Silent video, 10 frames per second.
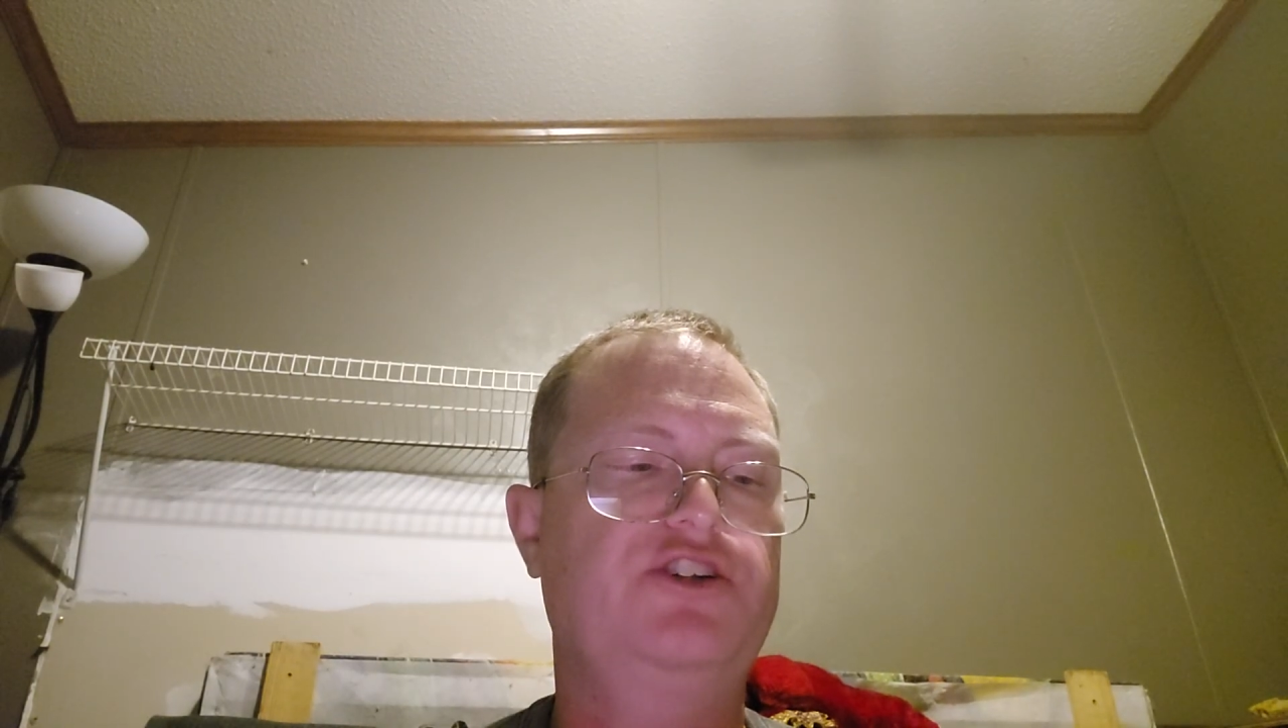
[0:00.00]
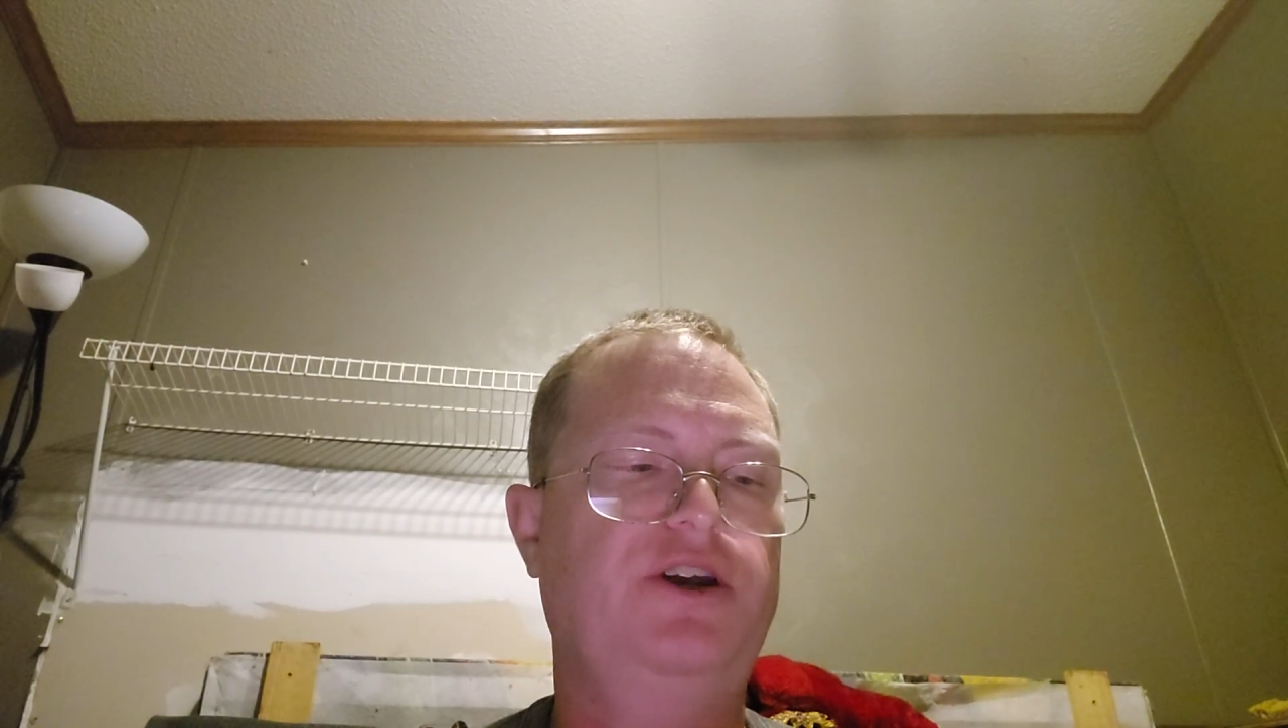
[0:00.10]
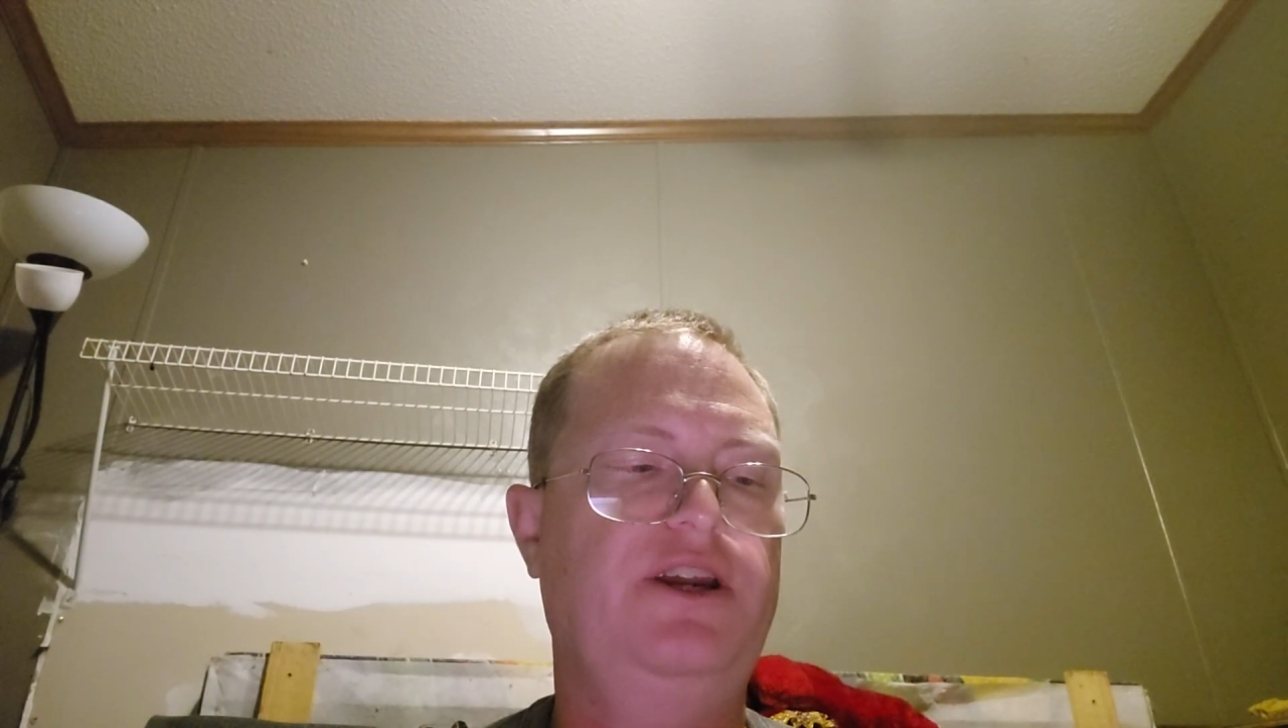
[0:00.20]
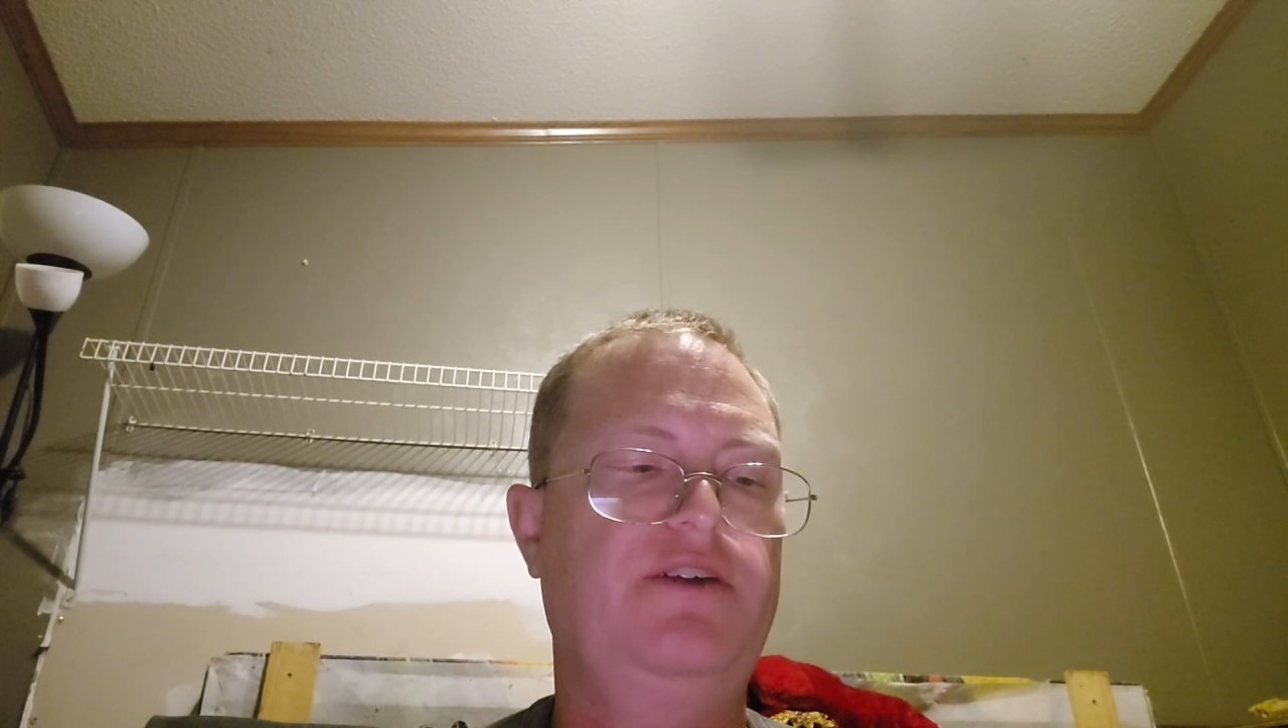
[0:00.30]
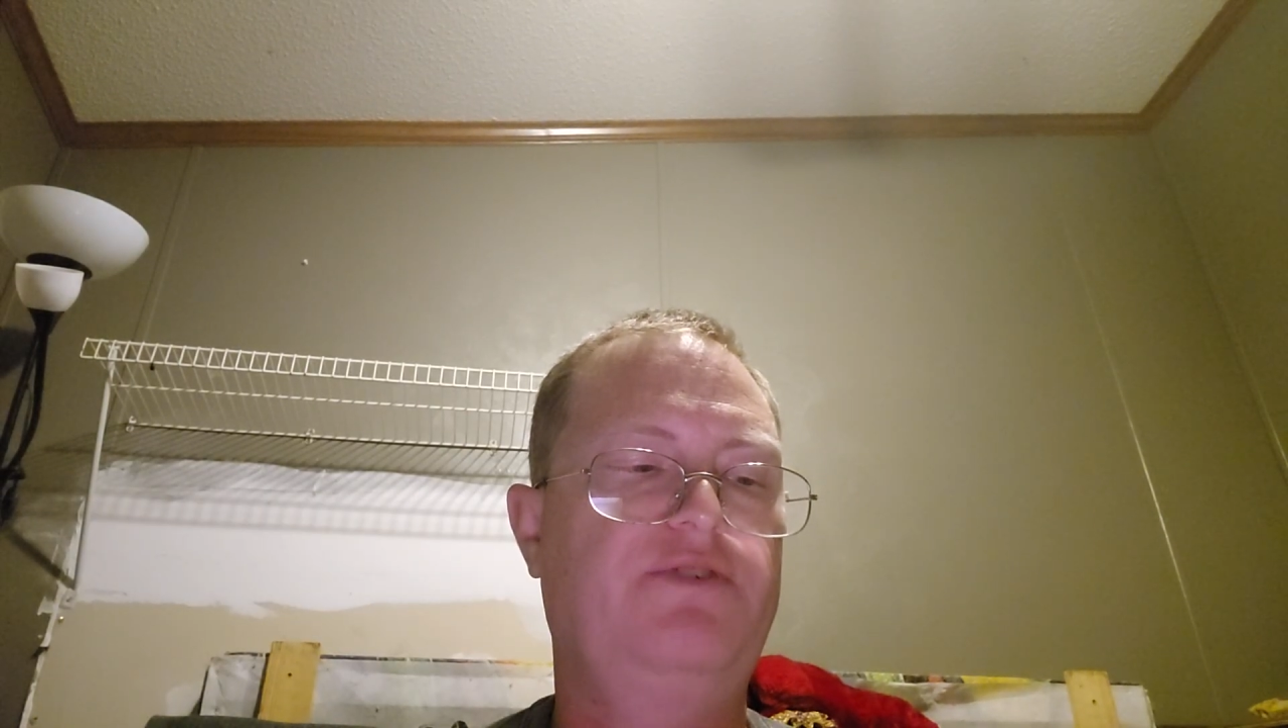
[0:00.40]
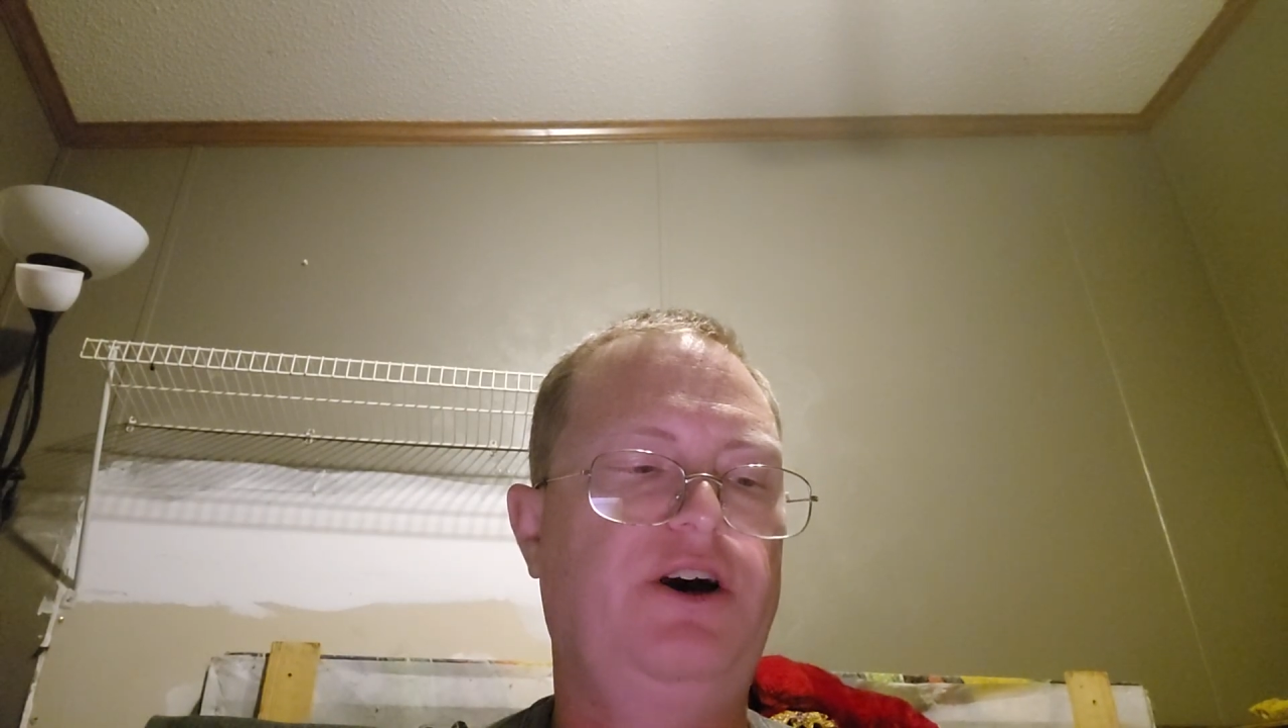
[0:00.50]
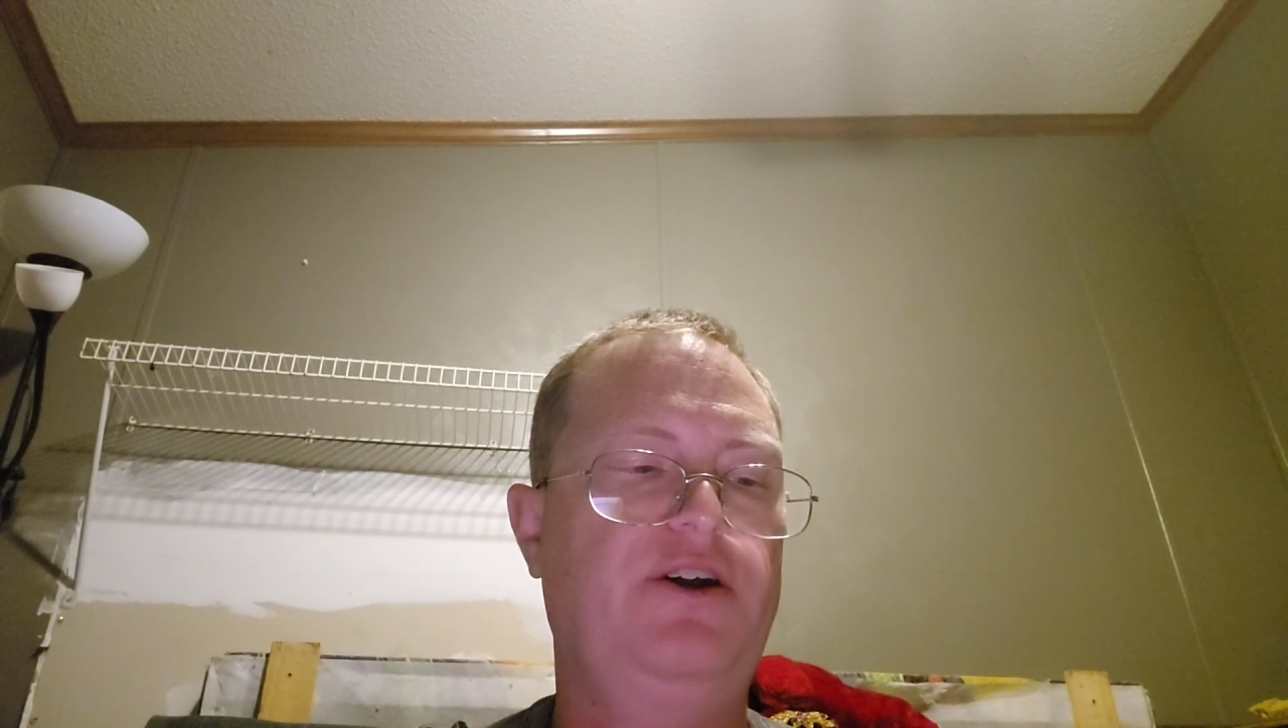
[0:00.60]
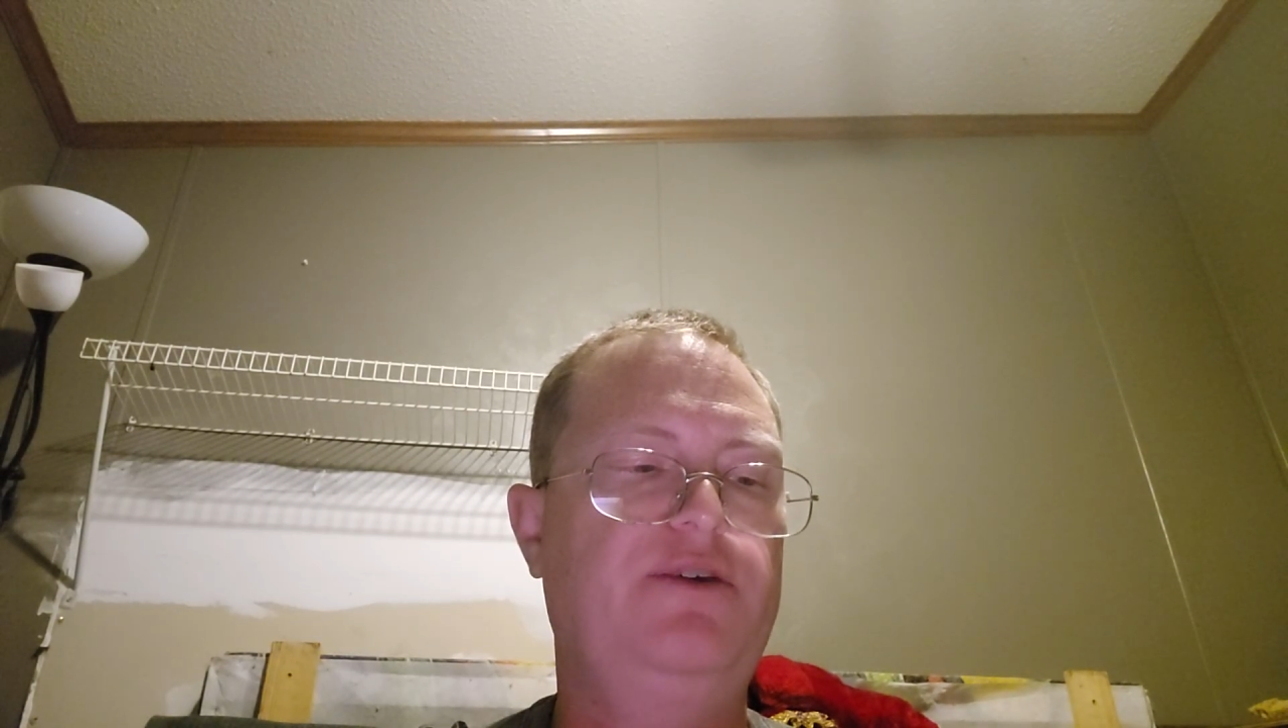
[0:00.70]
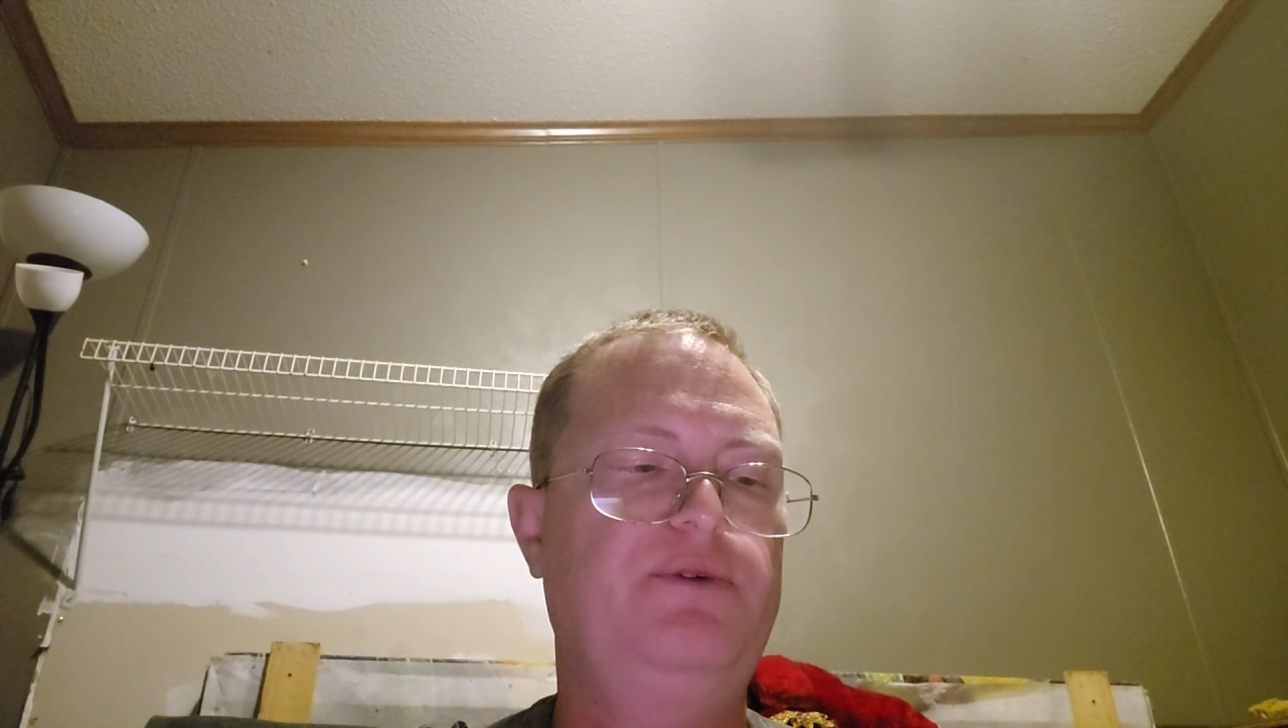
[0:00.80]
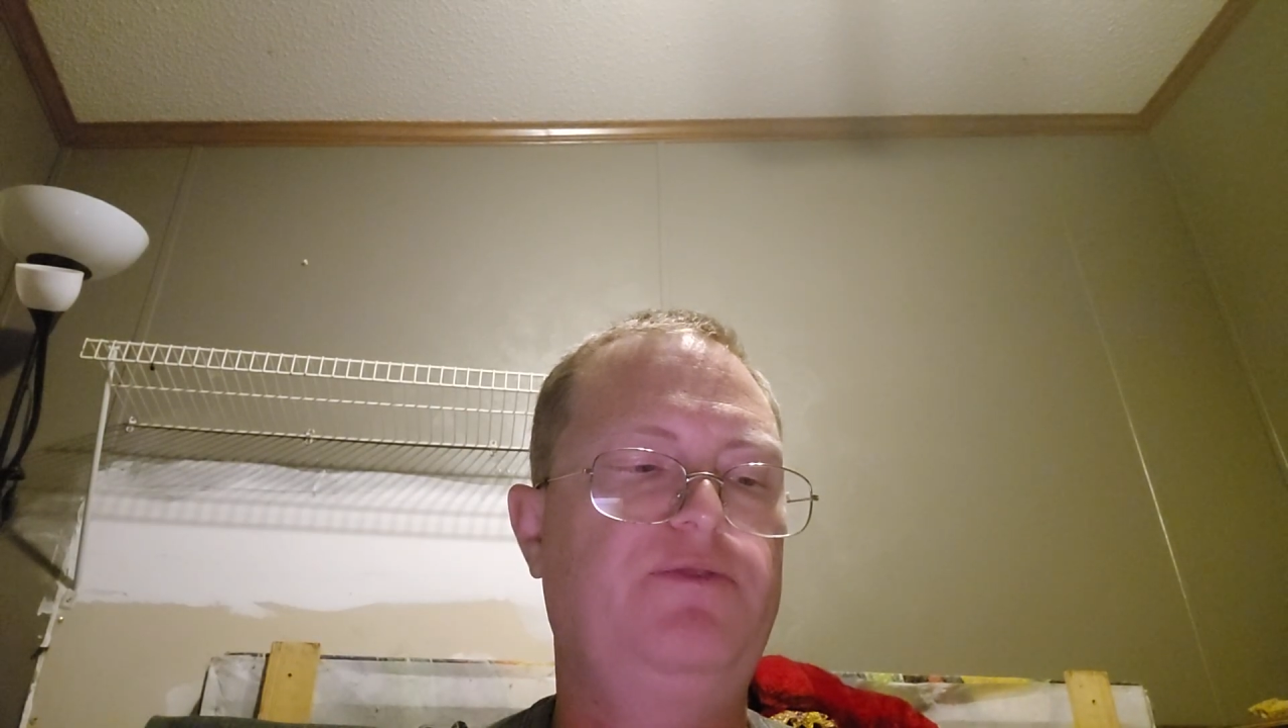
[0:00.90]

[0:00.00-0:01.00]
training volume